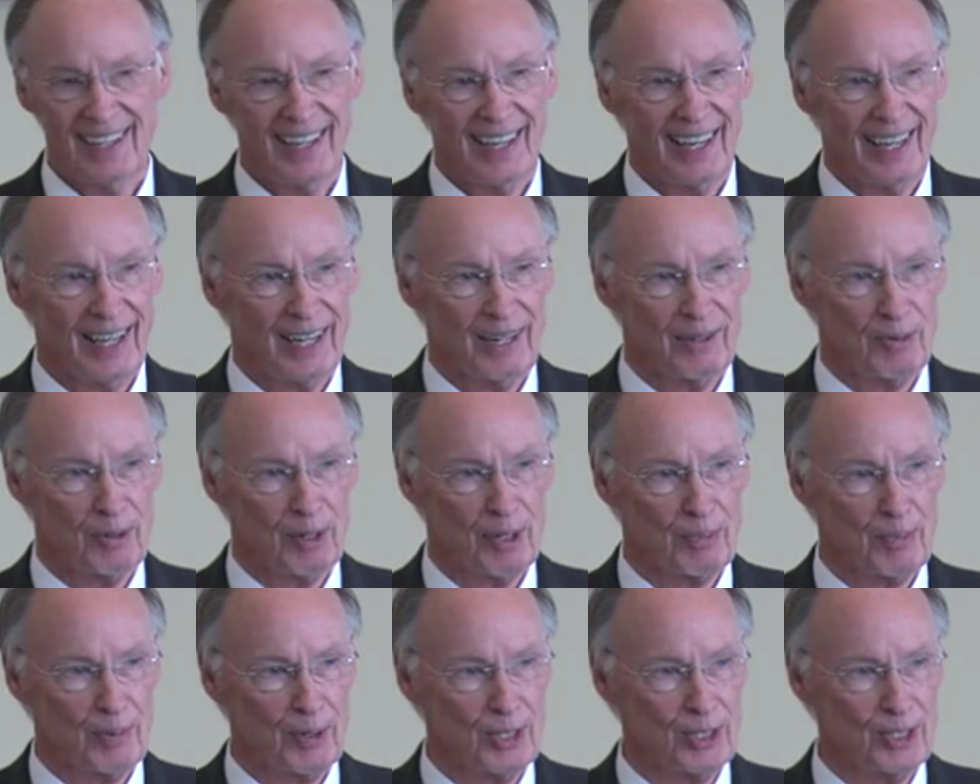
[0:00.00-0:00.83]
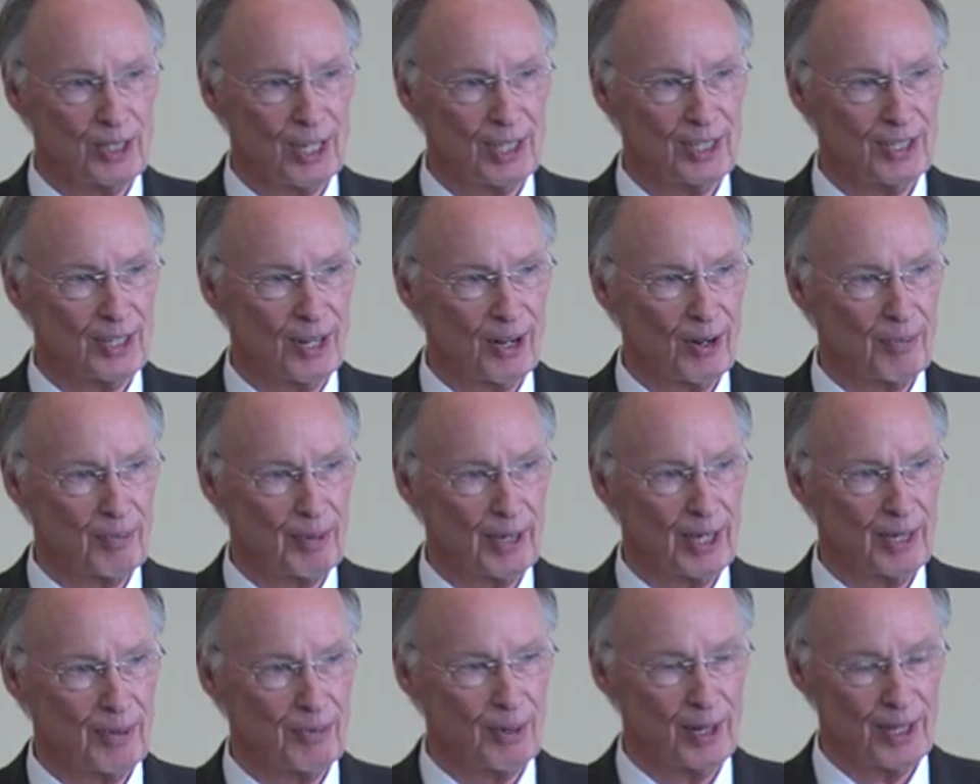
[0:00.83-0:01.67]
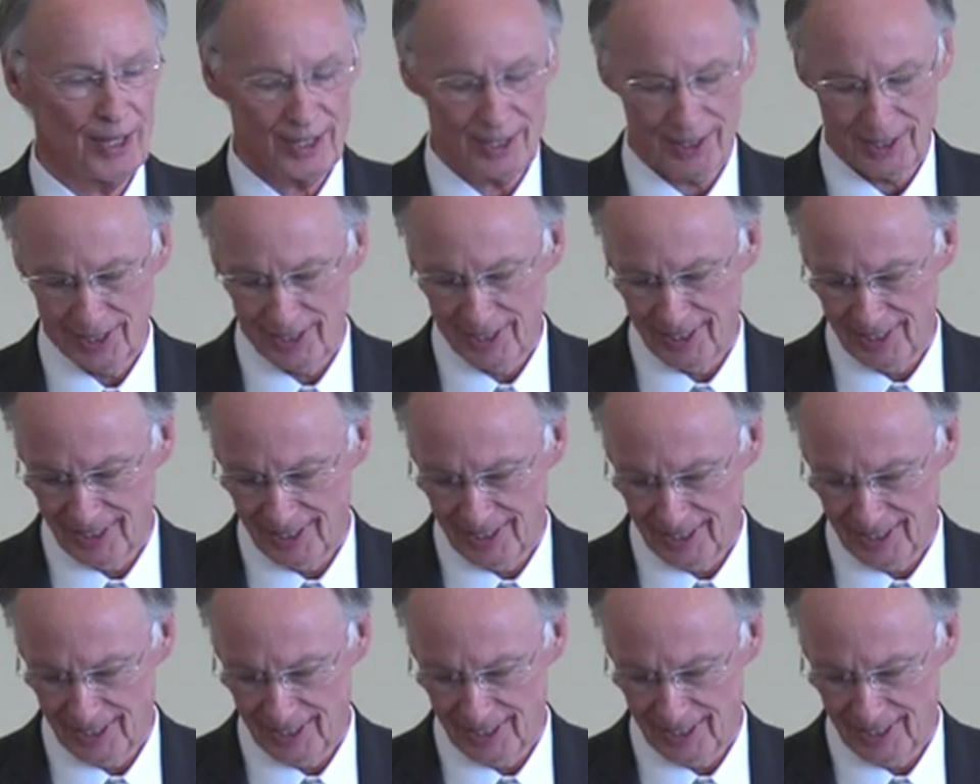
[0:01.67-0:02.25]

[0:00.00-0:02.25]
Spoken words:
and we appreciate y'all being with us.